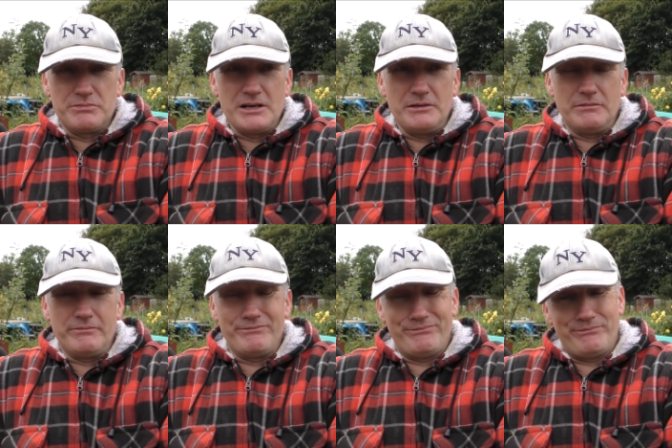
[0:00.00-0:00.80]
Well,
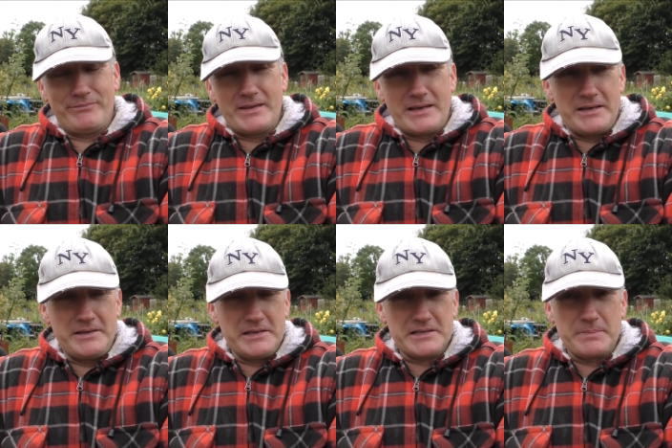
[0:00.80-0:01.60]

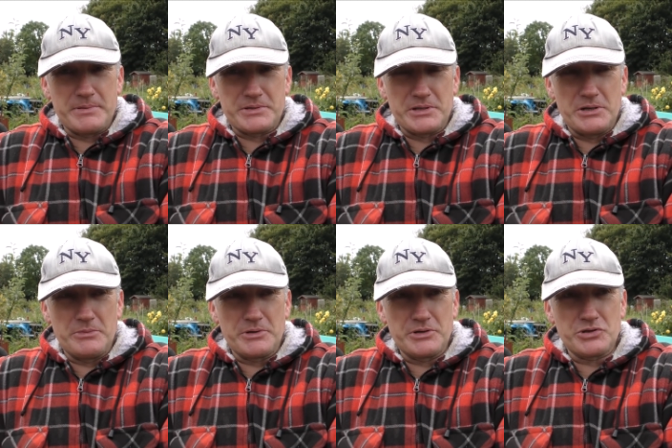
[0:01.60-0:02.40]
in this
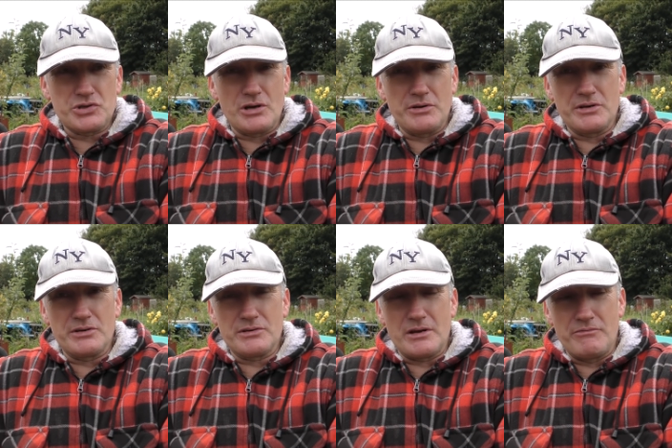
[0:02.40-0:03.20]
episode we're going to show
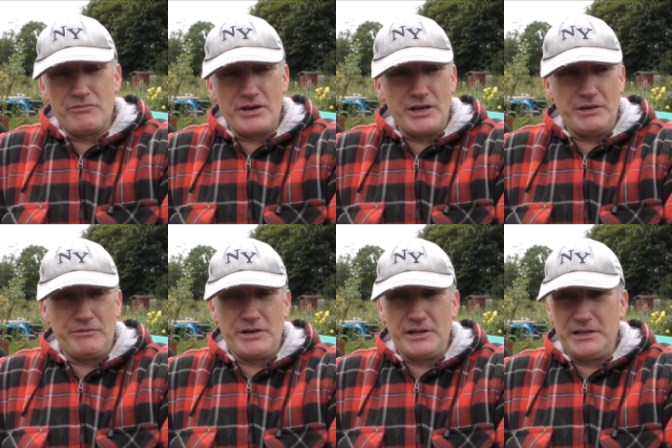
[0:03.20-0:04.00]
you a really
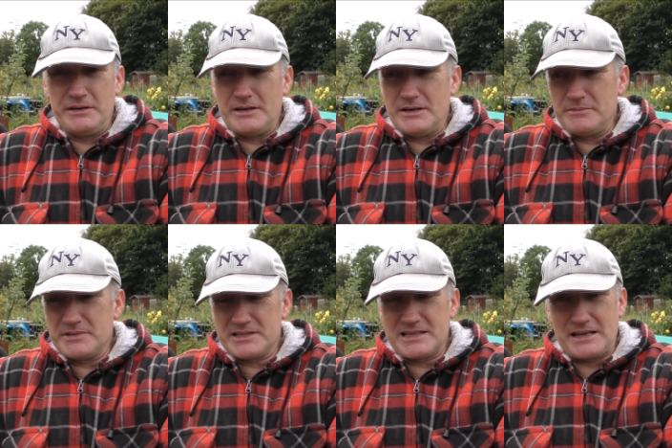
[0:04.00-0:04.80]

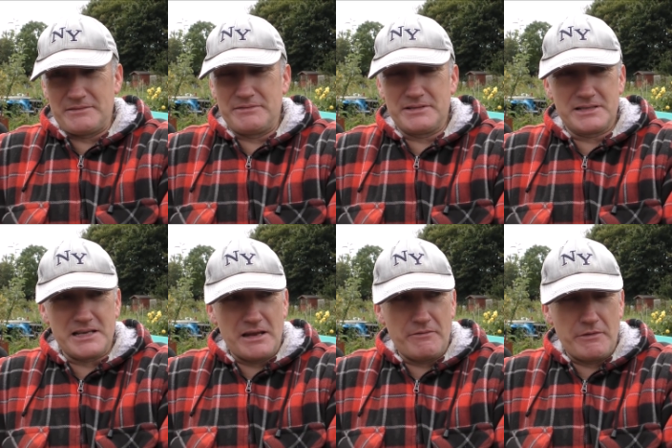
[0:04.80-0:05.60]
sad
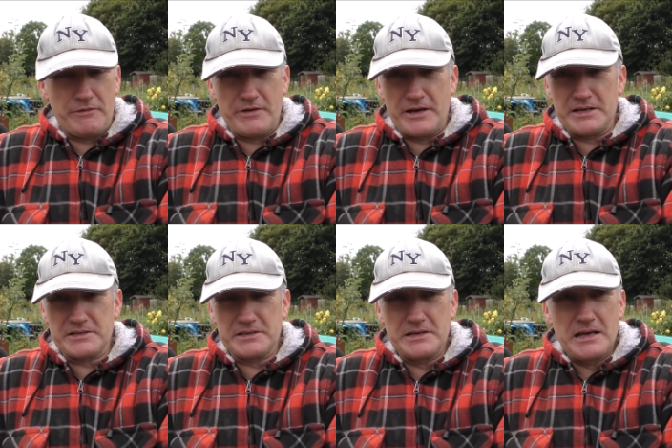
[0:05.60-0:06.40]
state of
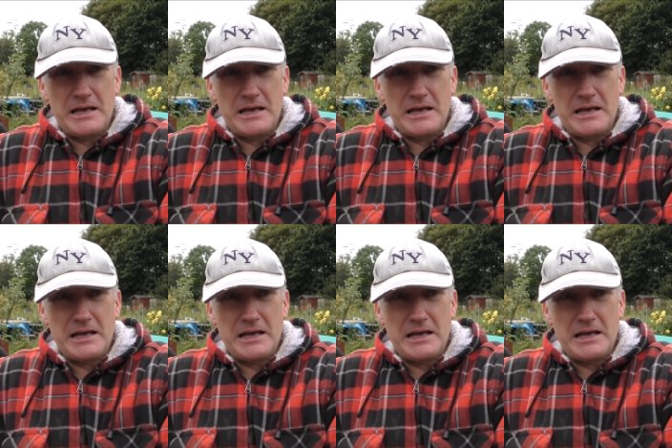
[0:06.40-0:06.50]
affairs.